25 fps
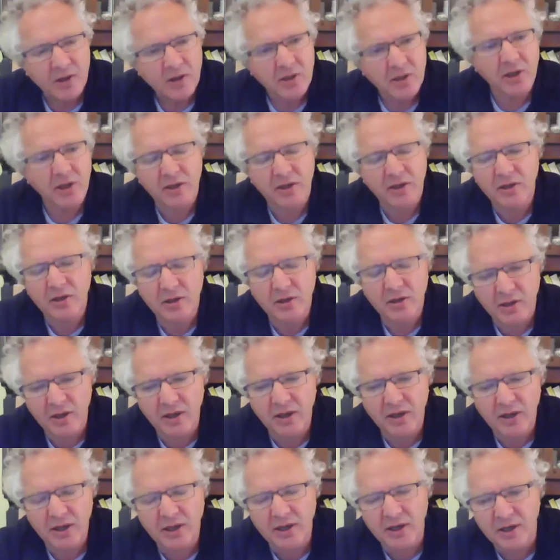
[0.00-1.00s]
And
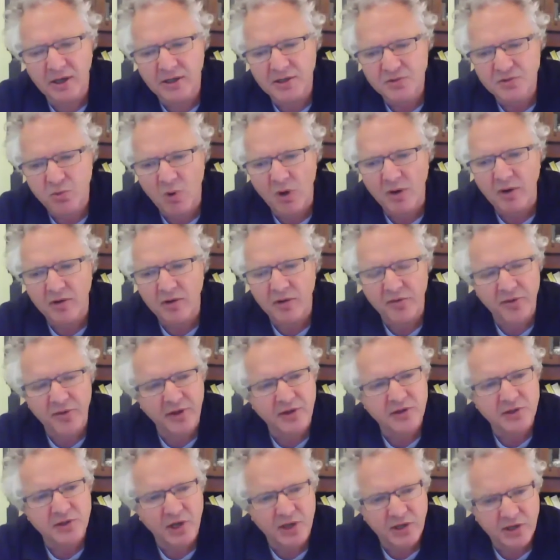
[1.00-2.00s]
it's one of the things I